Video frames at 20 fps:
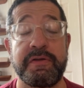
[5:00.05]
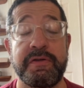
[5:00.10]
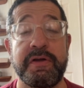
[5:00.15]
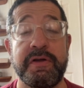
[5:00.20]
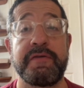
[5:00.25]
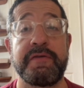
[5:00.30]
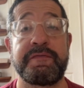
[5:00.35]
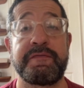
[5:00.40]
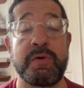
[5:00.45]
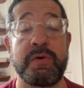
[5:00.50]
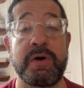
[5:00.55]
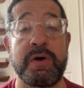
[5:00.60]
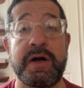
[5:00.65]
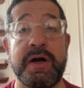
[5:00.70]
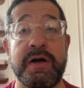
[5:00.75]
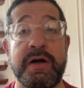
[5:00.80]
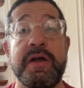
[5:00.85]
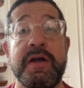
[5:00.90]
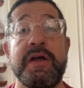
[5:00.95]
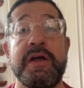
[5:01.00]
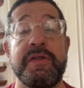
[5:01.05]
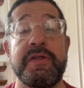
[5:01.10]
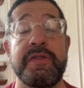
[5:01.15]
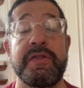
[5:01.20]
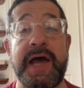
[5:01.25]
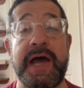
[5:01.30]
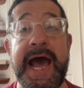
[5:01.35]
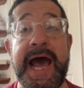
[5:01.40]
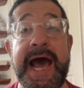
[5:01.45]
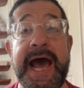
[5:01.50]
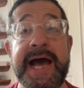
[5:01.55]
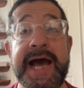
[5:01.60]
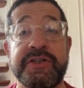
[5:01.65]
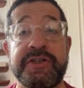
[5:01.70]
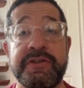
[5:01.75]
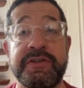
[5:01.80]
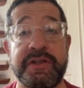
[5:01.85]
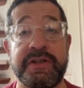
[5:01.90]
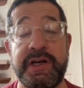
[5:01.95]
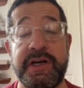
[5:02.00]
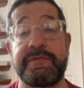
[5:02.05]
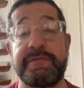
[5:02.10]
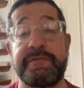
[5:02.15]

for the actions that have